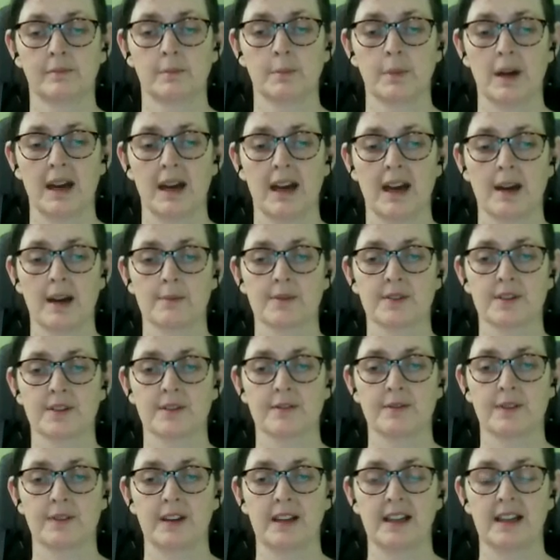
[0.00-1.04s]
Perhaps the
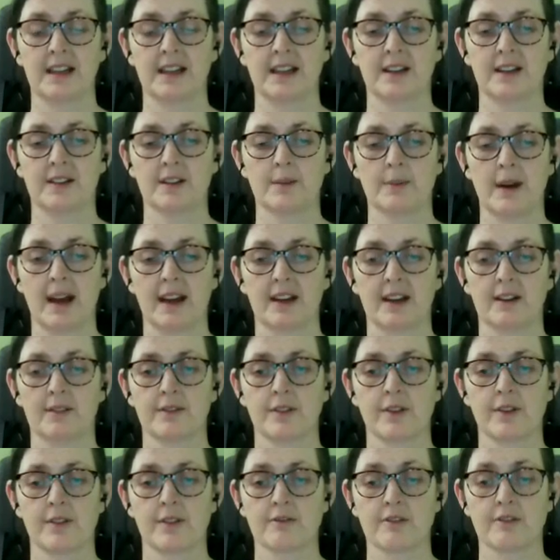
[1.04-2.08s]
feeling at the back of
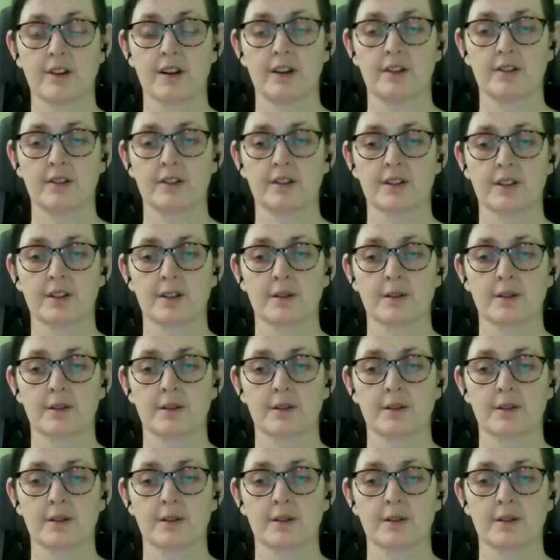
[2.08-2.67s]
the throat.